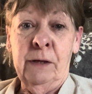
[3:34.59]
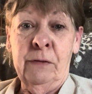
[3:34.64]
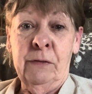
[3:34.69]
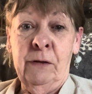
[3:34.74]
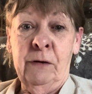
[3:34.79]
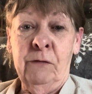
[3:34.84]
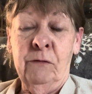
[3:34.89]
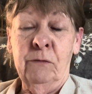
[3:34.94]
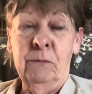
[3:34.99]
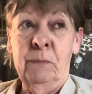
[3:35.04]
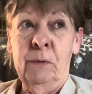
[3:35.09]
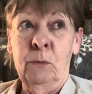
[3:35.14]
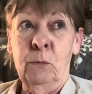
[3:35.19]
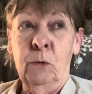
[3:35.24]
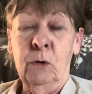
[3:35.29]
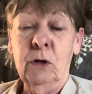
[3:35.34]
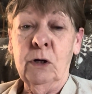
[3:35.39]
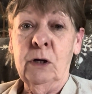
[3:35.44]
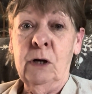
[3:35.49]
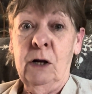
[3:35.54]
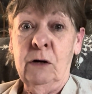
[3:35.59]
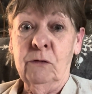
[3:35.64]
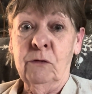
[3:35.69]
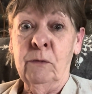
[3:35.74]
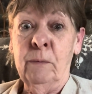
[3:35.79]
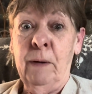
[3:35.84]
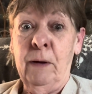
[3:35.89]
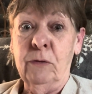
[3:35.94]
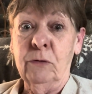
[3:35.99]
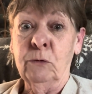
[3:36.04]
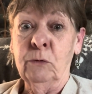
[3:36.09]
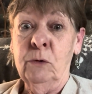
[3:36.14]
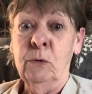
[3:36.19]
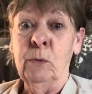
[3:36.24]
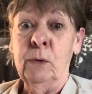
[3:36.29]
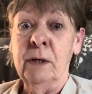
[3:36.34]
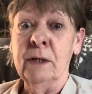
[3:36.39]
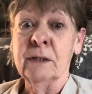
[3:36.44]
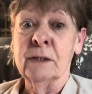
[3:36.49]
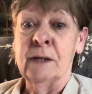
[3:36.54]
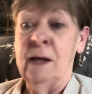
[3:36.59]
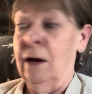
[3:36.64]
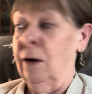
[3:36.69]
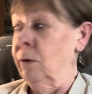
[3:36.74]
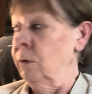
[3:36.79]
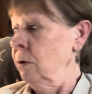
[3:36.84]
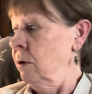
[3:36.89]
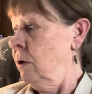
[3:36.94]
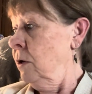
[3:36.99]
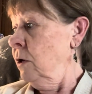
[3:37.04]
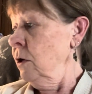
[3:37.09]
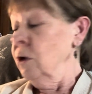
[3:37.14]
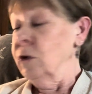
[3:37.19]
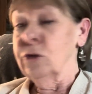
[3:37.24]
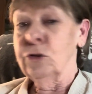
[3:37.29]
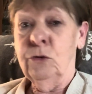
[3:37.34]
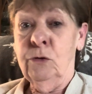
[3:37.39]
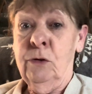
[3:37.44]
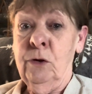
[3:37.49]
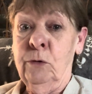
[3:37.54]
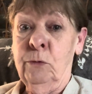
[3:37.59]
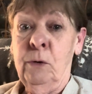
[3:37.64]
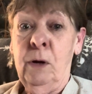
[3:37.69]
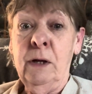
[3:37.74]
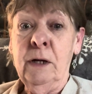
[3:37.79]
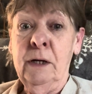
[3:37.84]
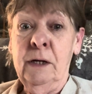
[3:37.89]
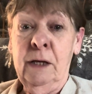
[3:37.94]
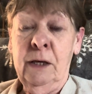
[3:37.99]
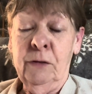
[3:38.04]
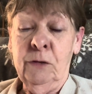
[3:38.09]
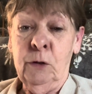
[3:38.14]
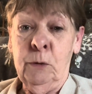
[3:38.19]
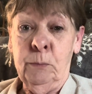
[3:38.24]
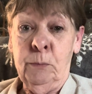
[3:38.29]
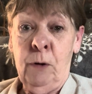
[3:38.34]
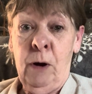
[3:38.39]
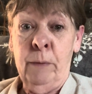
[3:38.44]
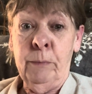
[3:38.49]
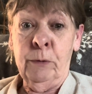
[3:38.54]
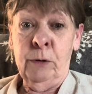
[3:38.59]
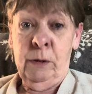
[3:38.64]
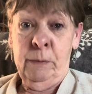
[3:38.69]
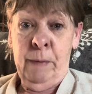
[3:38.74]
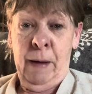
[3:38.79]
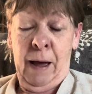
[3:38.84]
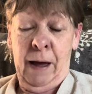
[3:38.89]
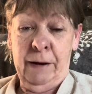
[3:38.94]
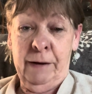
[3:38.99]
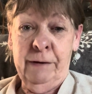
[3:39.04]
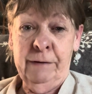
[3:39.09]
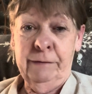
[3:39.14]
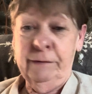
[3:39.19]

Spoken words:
They've been working on it for about 3 weeks now, so they're ready to get their property back.